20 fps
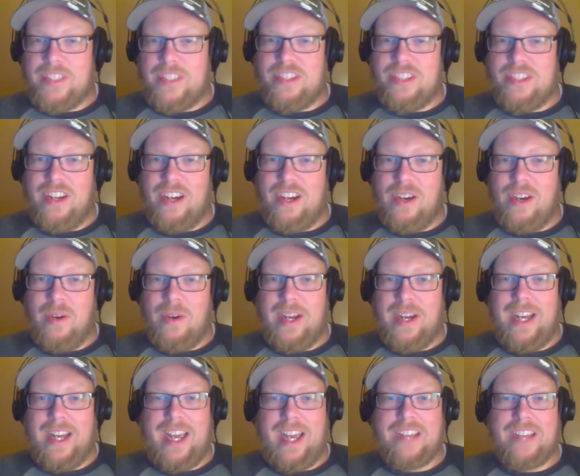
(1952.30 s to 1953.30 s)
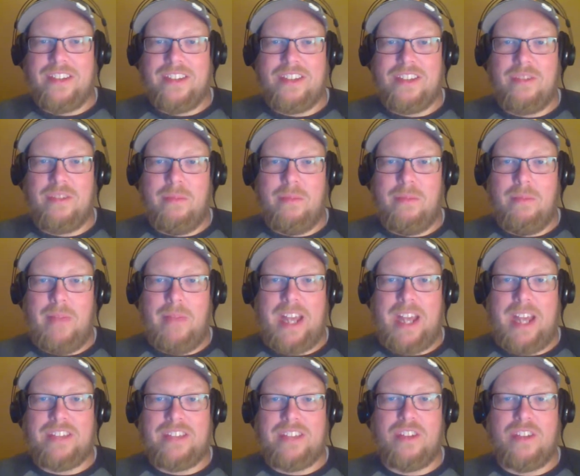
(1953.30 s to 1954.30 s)
So ask us
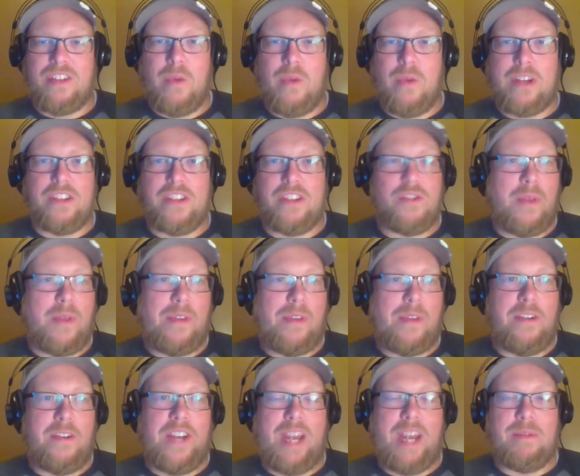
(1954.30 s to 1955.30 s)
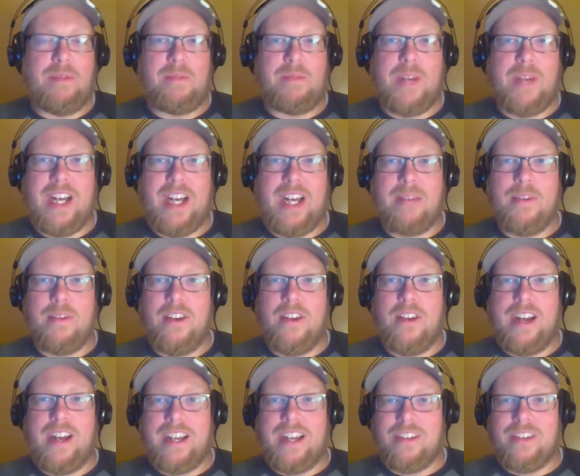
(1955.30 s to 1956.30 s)
questions, whether your name's Bob or
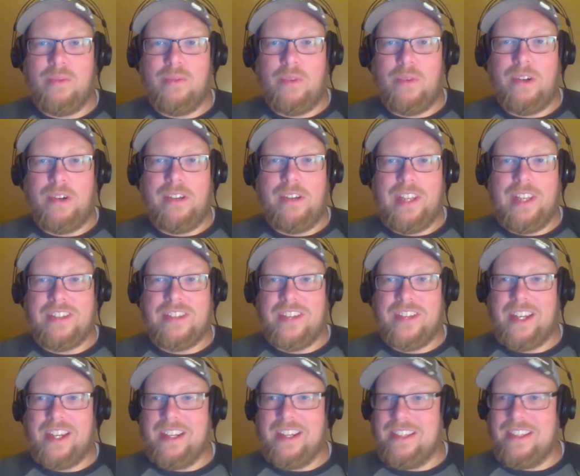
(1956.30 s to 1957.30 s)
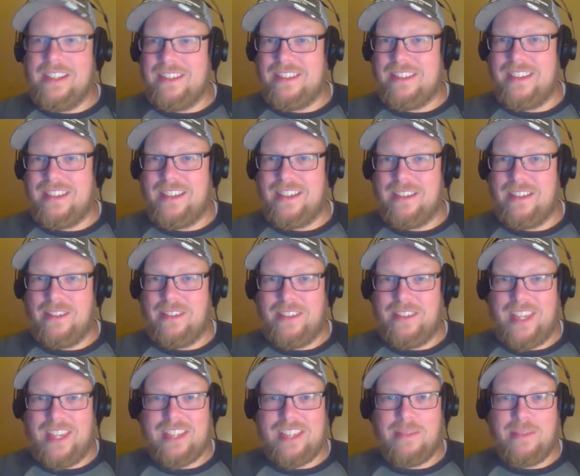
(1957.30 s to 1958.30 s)
not. We're listening.
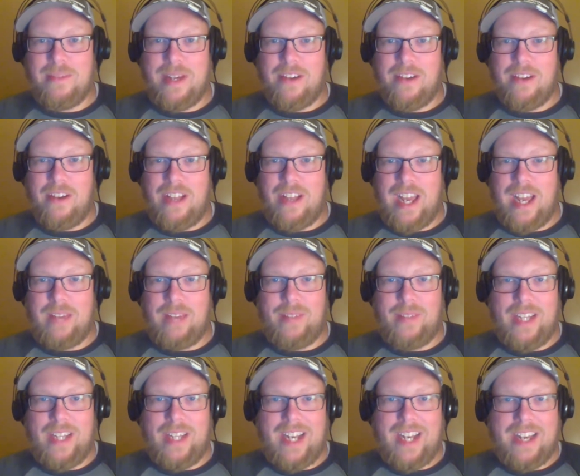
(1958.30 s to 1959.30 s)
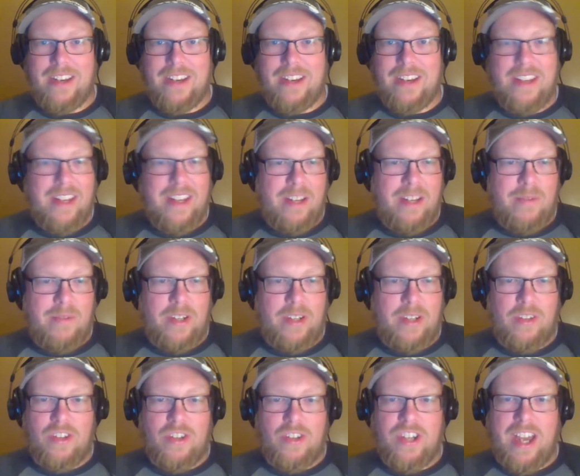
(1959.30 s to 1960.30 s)
So that's about all I've got.
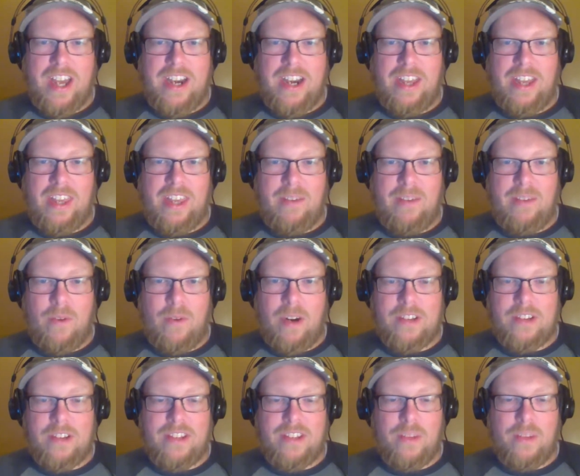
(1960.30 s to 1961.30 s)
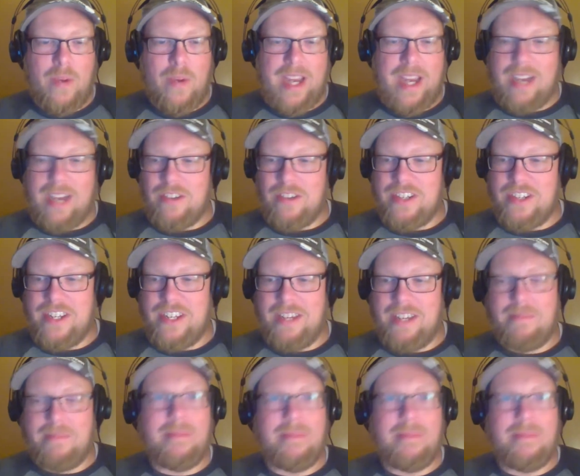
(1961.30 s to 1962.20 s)
Victor, you got anything for us on the way out today?